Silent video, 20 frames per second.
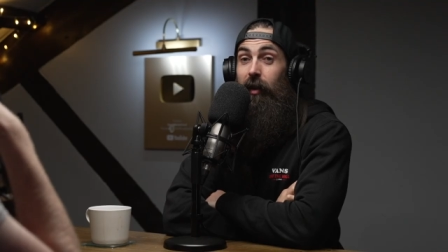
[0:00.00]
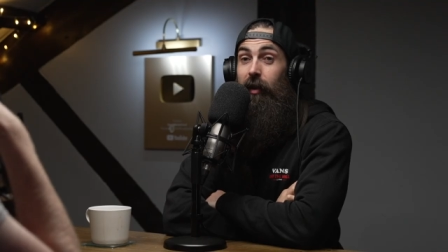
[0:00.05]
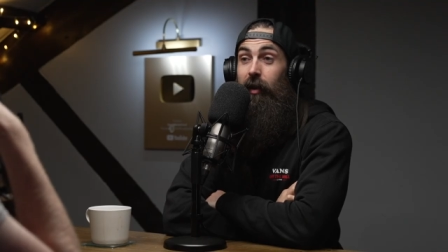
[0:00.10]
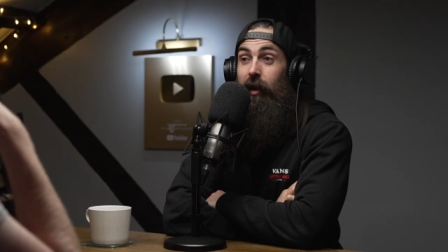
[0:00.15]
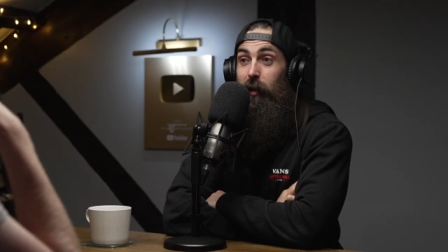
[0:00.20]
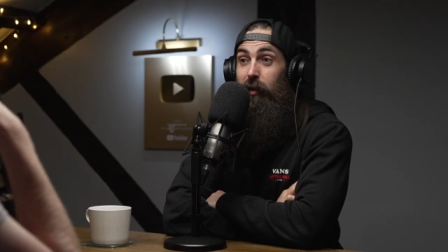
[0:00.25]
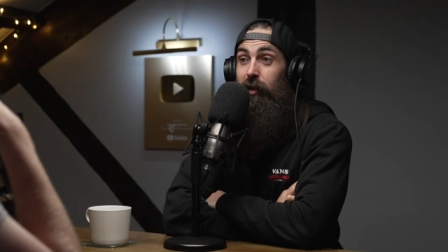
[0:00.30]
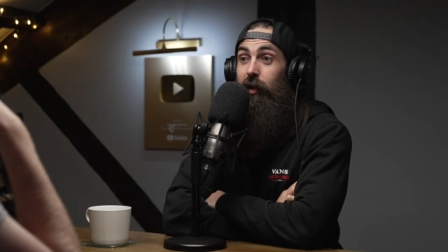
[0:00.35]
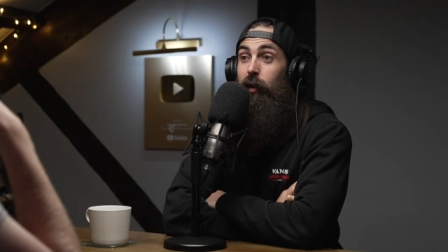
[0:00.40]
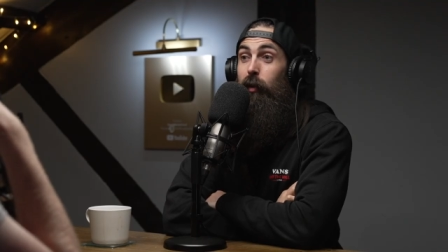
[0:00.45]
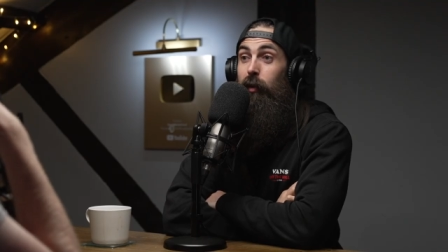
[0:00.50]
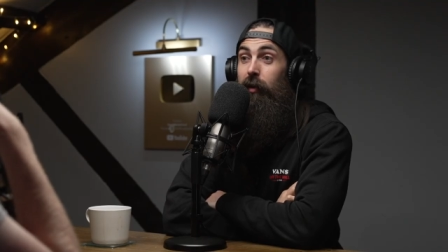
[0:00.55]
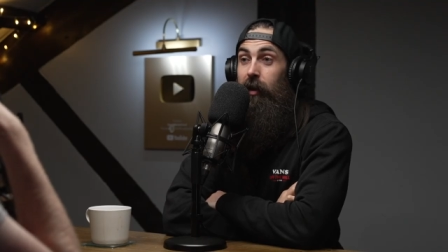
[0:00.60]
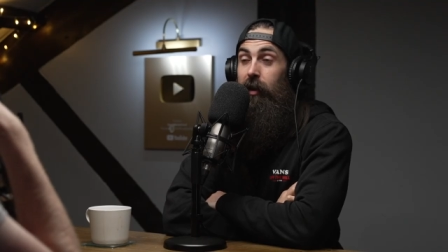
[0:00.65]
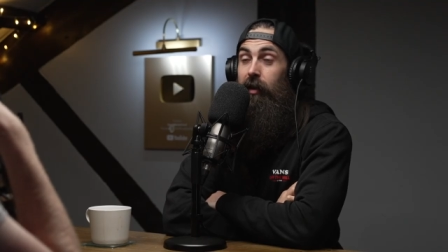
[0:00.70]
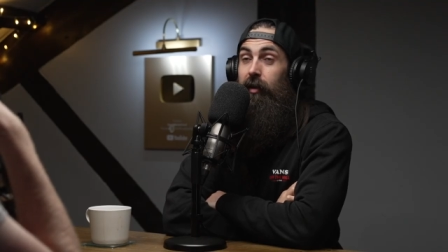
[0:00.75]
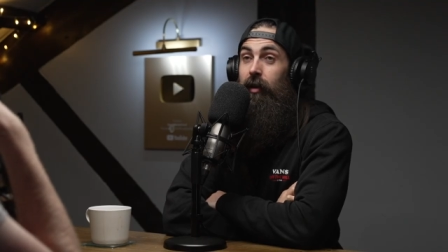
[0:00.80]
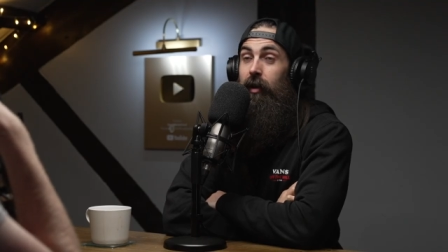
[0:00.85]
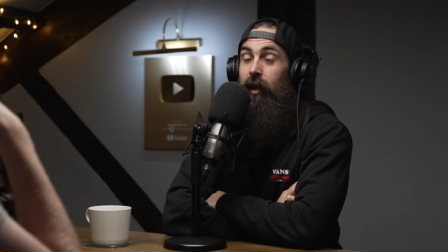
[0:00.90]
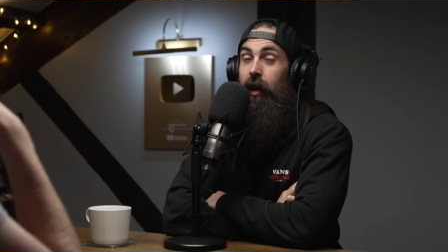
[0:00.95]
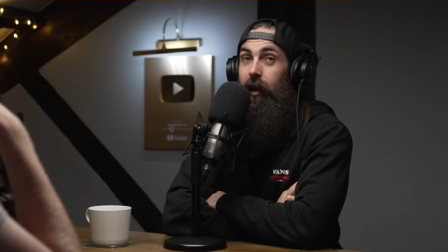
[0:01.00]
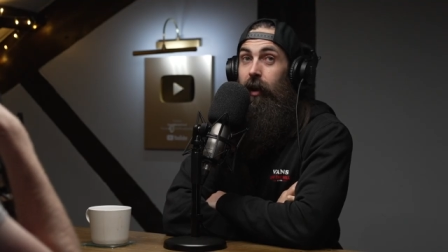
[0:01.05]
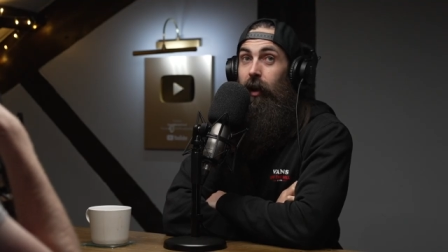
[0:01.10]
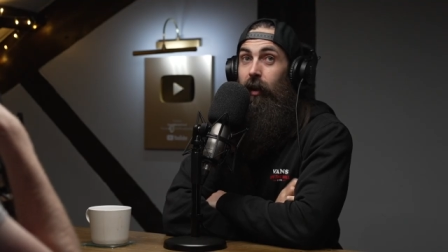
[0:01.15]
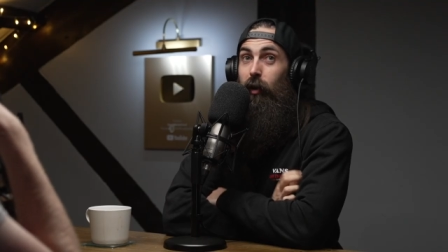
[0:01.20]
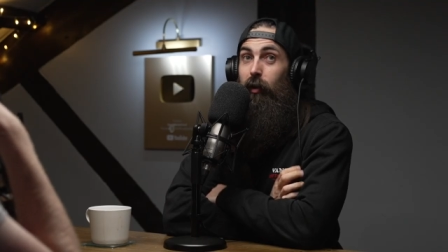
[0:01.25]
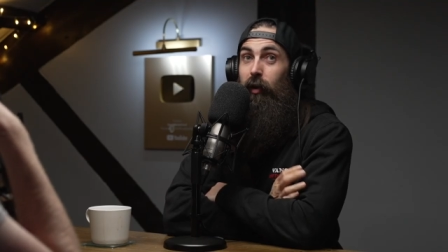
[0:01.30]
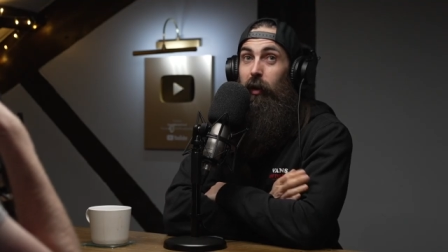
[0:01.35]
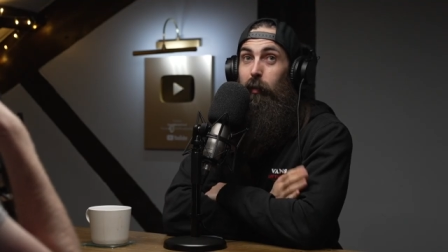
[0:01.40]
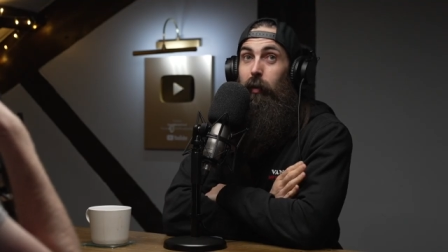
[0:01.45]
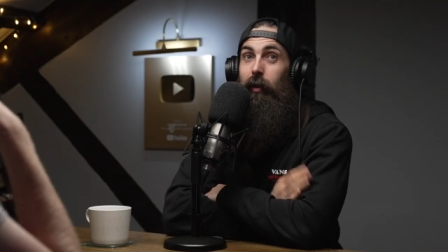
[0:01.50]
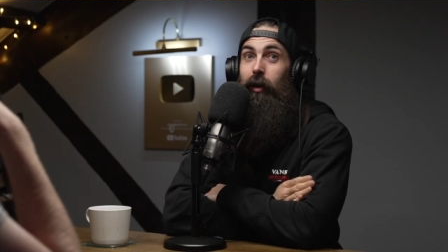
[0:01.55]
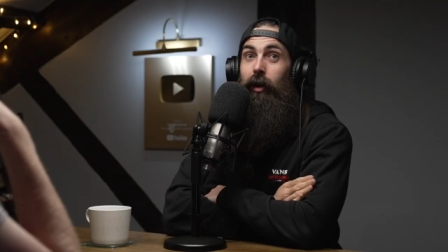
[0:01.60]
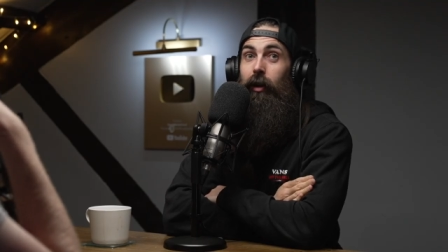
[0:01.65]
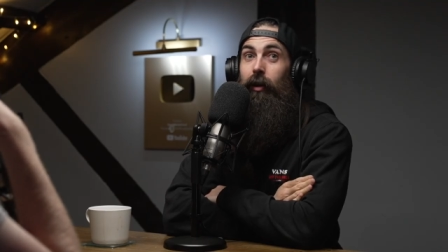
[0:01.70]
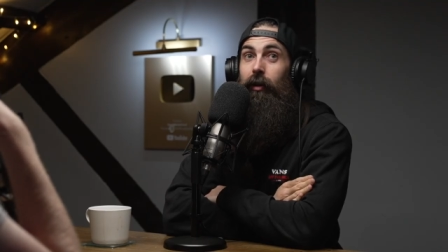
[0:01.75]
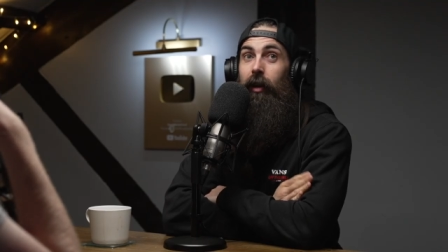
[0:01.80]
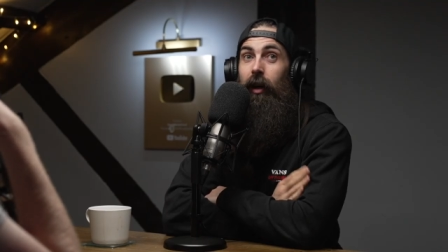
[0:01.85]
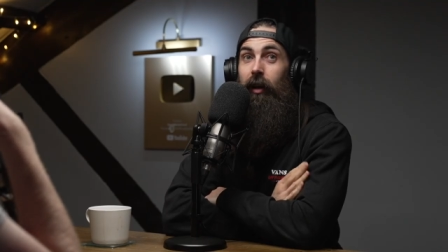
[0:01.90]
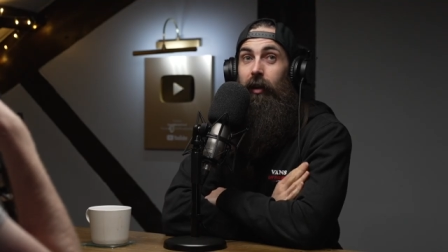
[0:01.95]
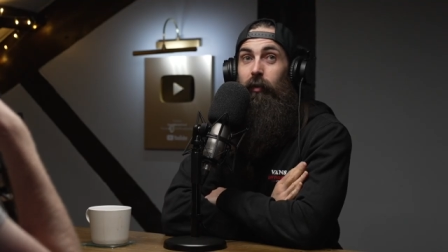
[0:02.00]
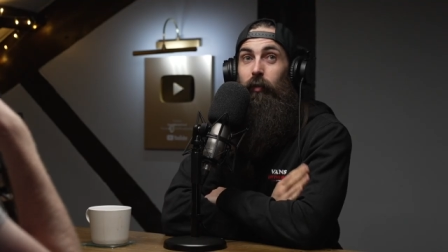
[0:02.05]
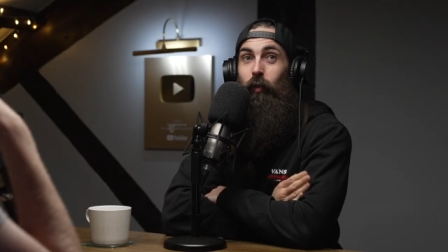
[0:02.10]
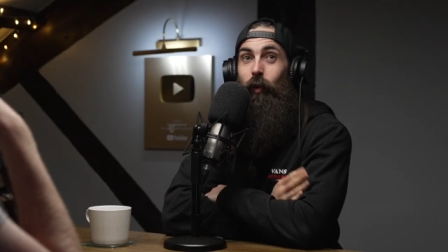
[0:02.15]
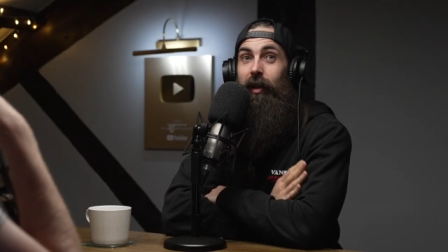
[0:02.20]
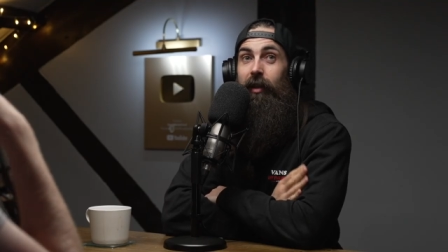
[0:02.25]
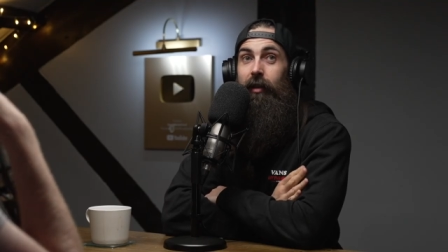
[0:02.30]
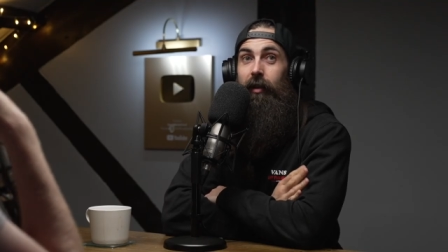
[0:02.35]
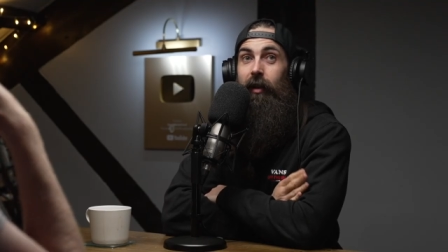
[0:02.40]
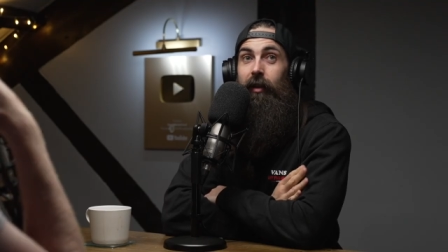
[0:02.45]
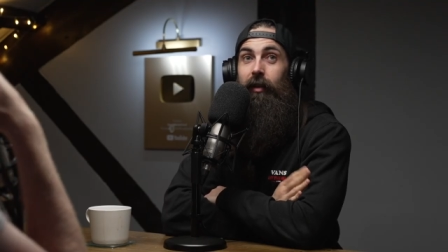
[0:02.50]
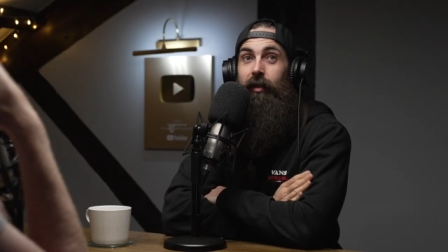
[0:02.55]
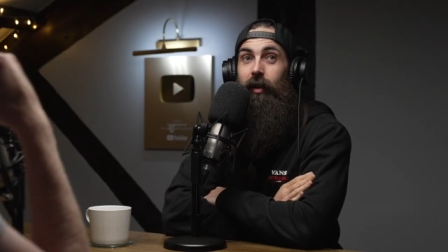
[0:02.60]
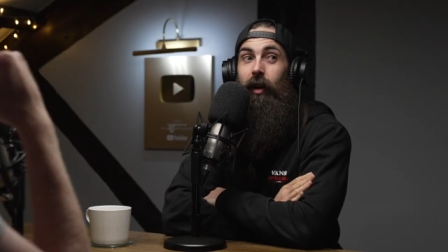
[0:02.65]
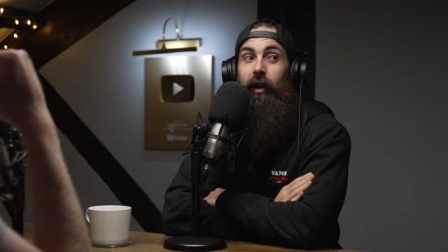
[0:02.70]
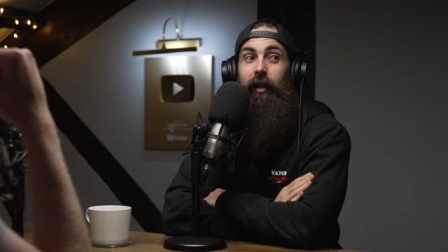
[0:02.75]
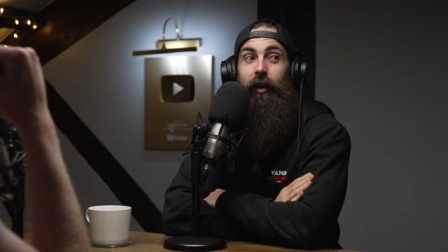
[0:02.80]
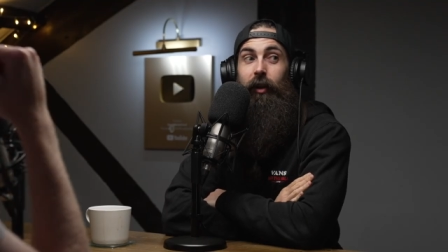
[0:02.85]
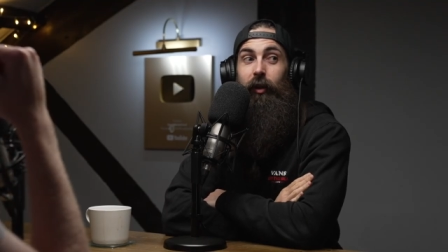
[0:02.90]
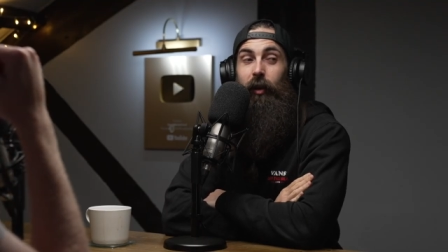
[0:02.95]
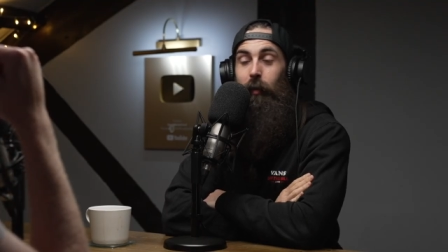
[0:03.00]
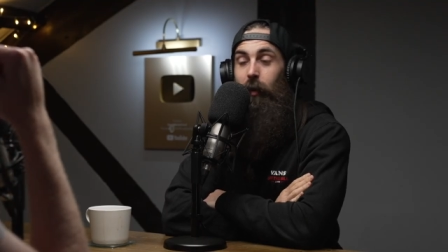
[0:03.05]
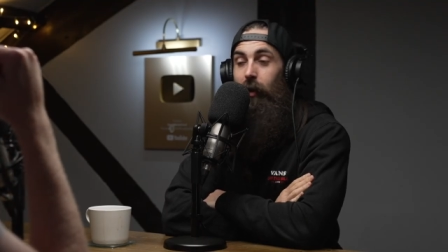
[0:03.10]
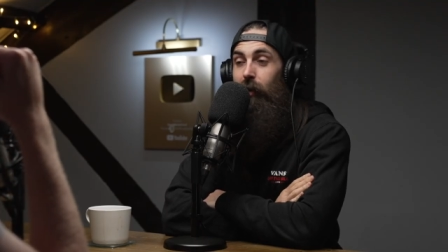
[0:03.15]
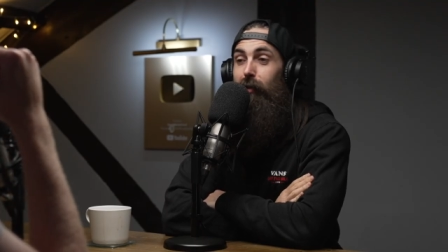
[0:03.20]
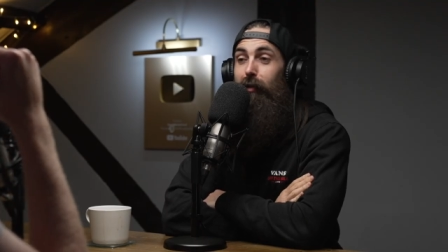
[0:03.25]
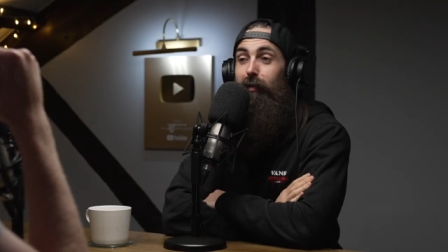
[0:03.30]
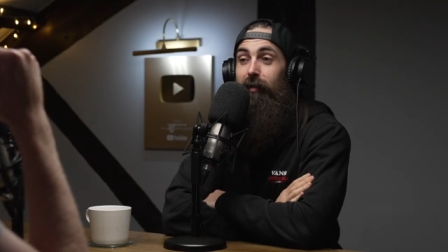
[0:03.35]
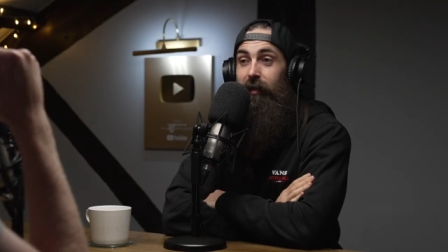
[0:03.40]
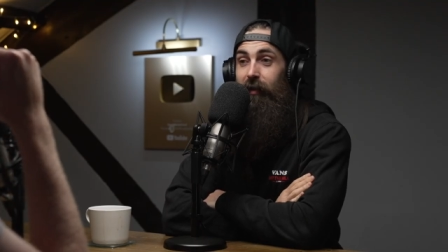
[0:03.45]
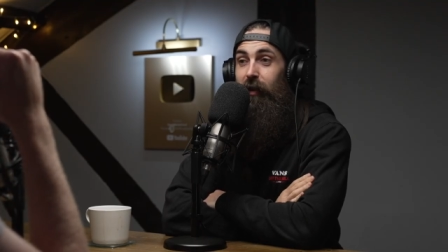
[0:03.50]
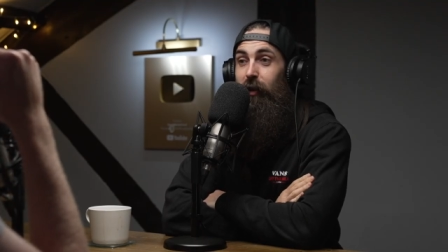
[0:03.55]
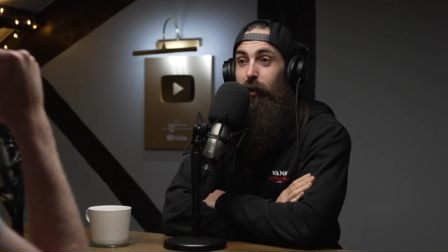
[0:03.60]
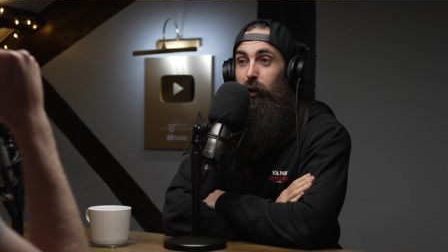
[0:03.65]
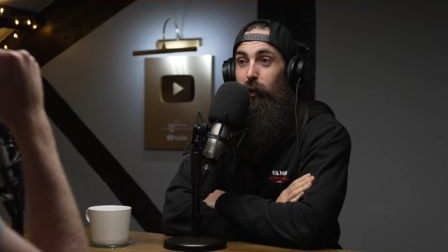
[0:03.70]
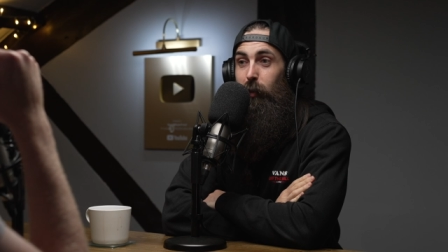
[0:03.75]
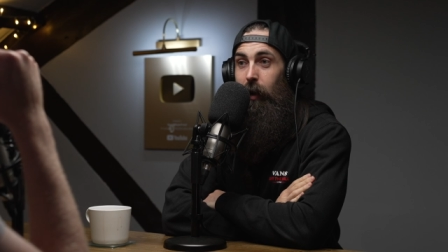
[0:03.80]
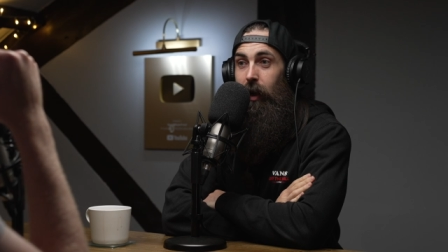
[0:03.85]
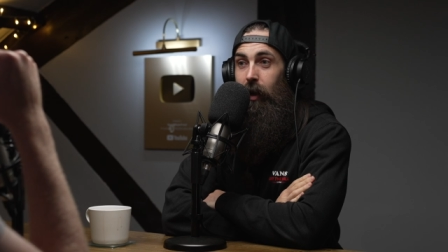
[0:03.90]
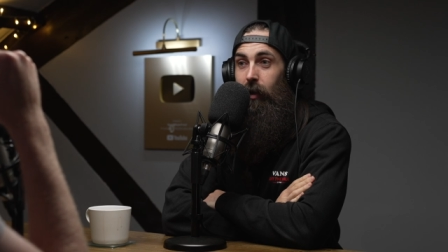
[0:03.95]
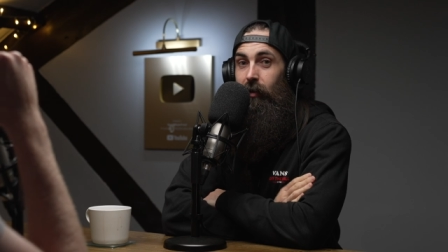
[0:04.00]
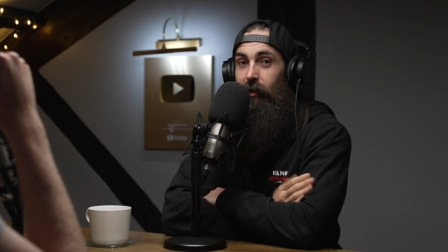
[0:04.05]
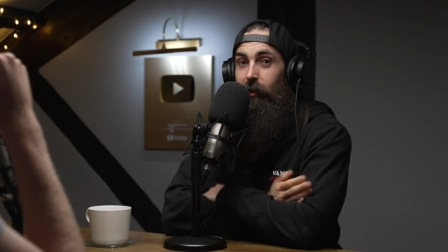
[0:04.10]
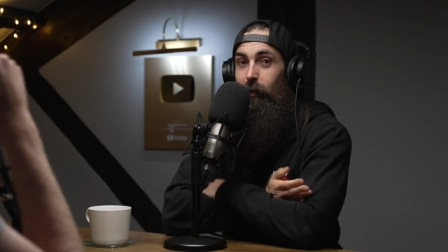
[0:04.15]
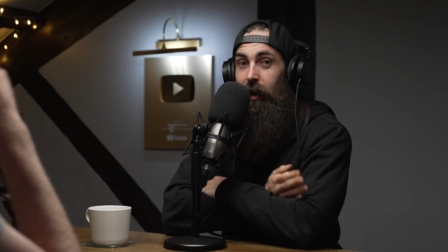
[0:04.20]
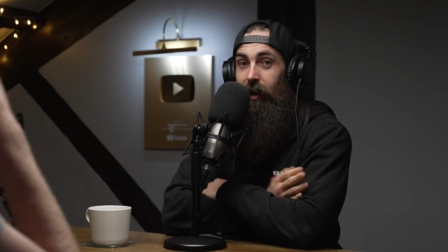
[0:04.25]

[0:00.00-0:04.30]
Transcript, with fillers: That, that was the cool thing is that like yeah. I'd already put on. I went to that start that trip at 152 pounds.